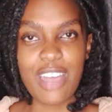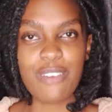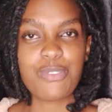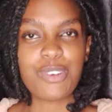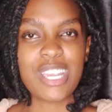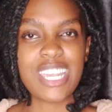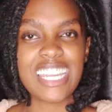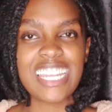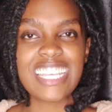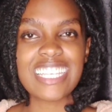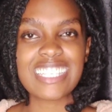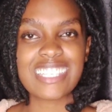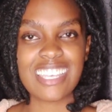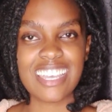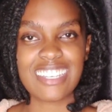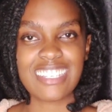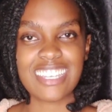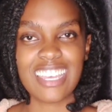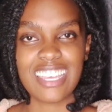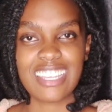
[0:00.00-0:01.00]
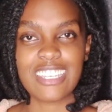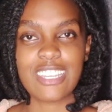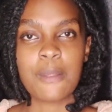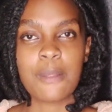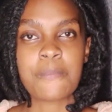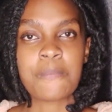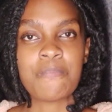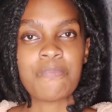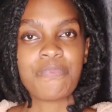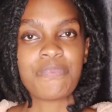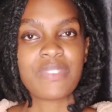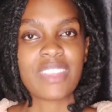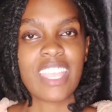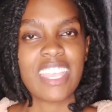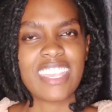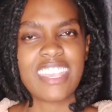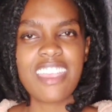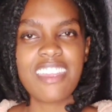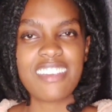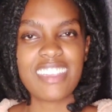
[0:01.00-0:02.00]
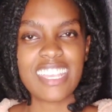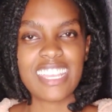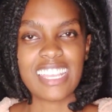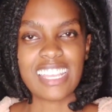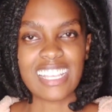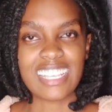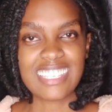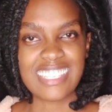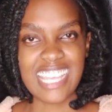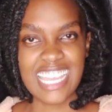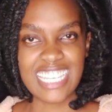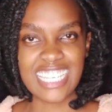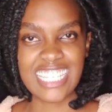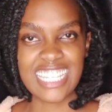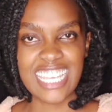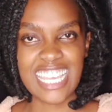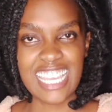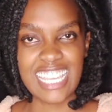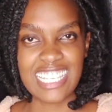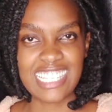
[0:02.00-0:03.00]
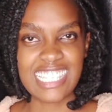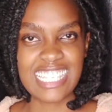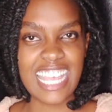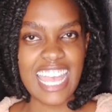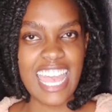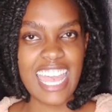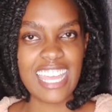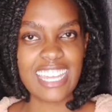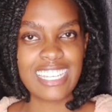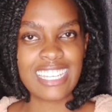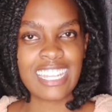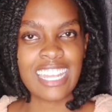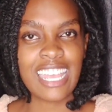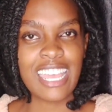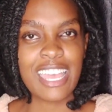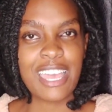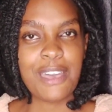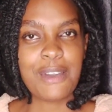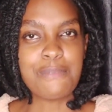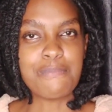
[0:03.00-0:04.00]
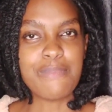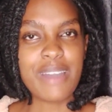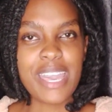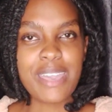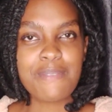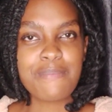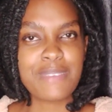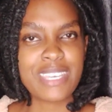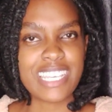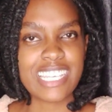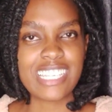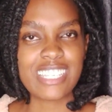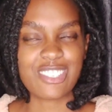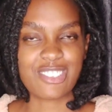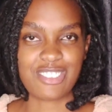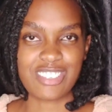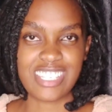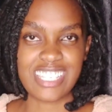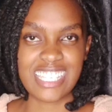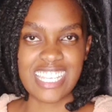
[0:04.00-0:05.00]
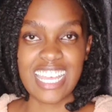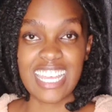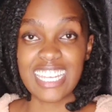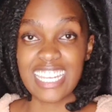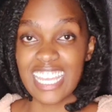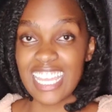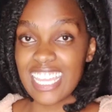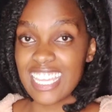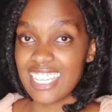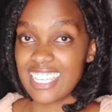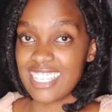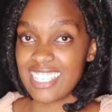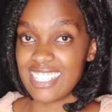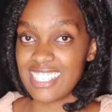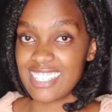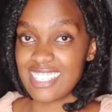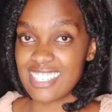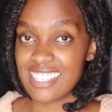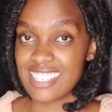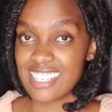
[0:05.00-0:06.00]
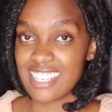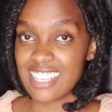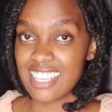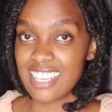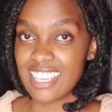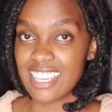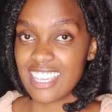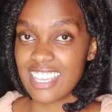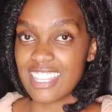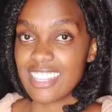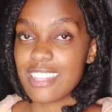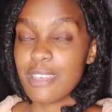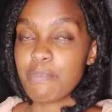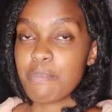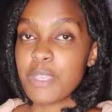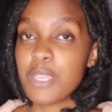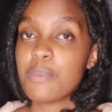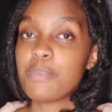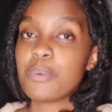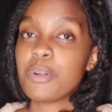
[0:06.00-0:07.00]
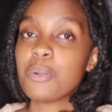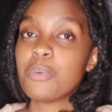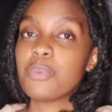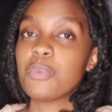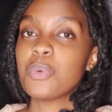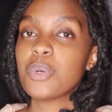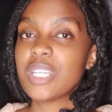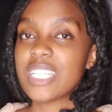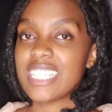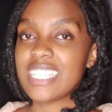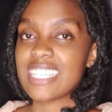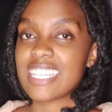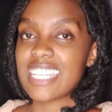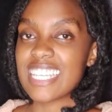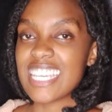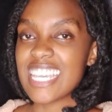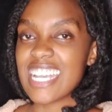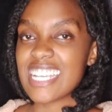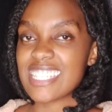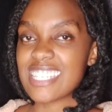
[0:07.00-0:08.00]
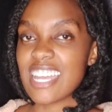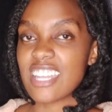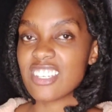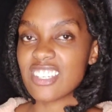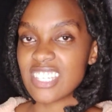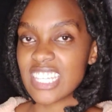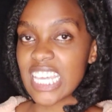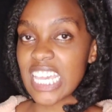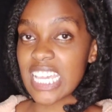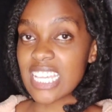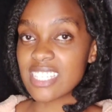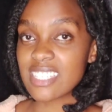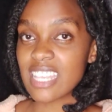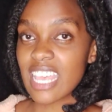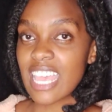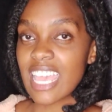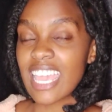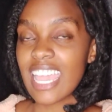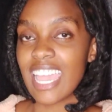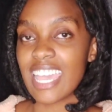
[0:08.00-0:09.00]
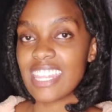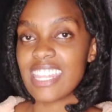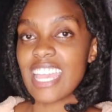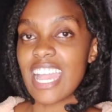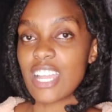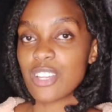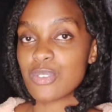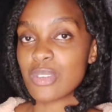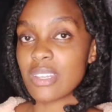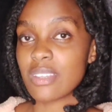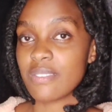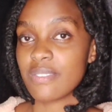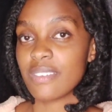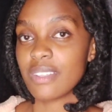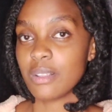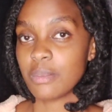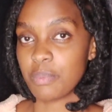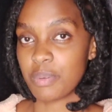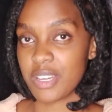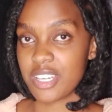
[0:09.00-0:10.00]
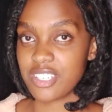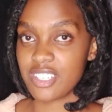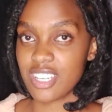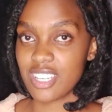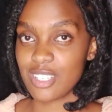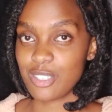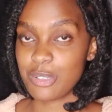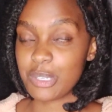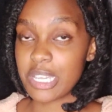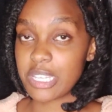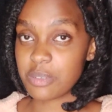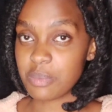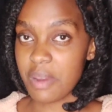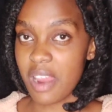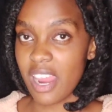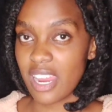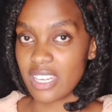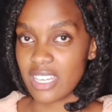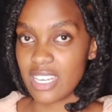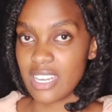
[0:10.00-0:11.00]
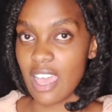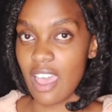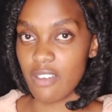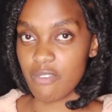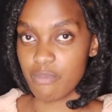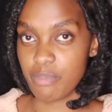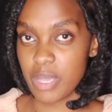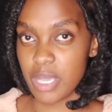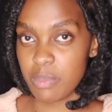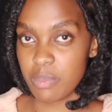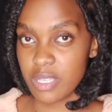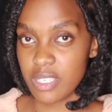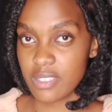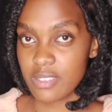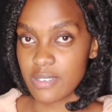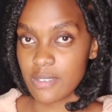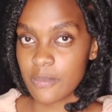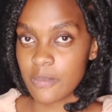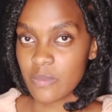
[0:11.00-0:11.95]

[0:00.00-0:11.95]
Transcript: I've already started hearing such things, and my biggest concern is the people would hear such things and they actually feel pressured to get married and have babies.